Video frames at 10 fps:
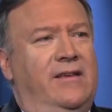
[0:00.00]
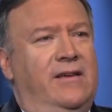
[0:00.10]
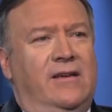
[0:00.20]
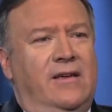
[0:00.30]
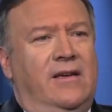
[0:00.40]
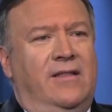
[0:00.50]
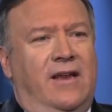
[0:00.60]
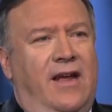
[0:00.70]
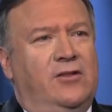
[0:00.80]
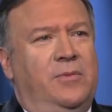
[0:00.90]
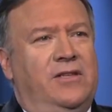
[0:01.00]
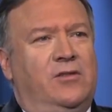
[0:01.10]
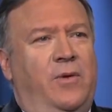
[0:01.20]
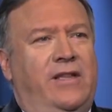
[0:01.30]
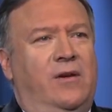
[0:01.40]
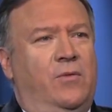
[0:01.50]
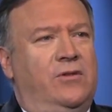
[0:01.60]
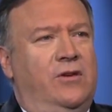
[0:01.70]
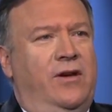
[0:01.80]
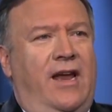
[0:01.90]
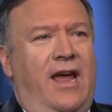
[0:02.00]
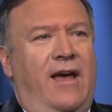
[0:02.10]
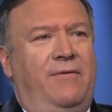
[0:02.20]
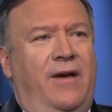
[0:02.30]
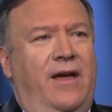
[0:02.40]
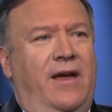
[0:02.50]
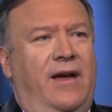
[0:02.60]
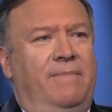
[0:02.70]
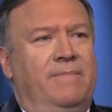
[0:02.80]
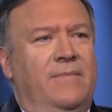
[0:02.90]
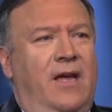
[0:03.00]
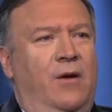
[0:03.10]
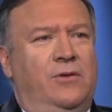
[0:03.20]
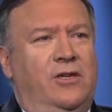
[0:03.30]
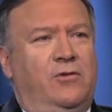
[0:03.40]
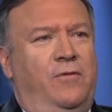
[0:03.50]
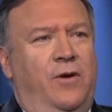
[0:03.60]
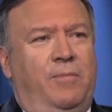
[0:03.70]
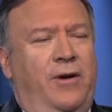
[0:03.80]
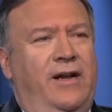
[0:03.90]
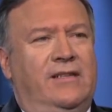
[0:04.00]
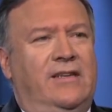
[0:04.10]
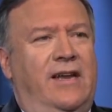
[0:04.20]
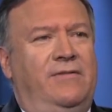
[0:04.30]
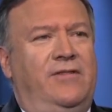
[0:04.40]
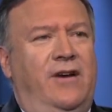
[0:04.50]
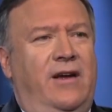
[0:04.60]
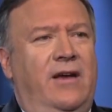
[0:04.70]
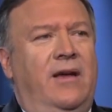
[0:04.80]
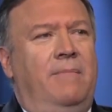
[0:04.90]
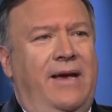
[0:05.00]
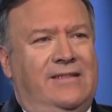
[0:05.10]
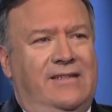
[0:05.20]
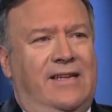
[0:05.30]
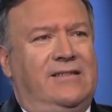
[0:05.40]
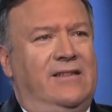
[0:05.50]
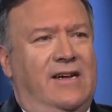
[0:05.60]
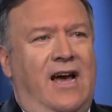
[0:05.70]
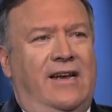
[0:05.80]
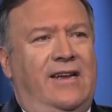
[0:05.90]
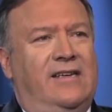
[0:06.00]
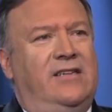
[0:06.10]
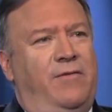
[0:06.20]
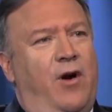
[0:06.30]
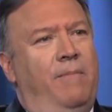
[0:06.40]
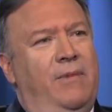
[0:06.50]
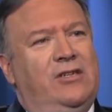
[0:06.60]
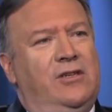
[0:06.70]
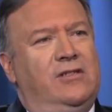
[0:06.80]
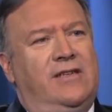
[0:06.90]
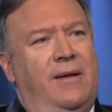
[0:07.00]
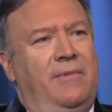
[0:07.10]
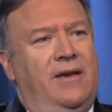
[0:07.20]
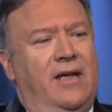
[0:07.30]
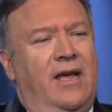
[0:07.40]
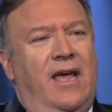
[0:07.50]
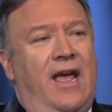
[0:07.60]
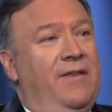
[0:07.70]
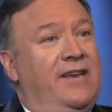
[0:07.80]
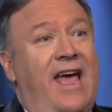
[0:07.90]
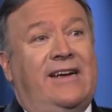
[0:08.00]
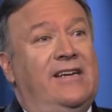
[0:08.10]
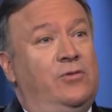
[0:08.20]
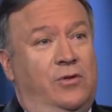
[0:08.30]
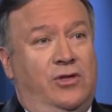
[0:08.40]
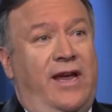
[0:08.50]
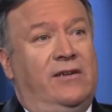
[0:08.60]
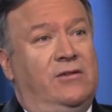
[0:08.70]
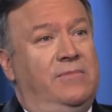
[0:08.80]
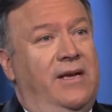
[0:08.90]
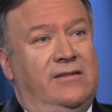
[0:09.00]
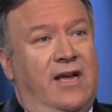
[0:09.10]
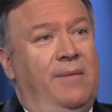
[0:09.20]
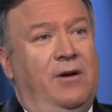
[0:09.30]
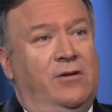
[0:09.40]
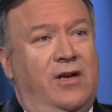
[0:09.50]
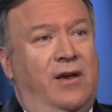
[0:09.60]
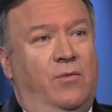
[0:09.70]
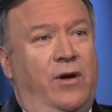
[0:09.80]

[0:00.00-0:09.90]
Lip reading: The announcement this week that we're still going to have a residual footprint inside of Syria makes sense in the context of our mission statement, and the tactics will change as time goes on.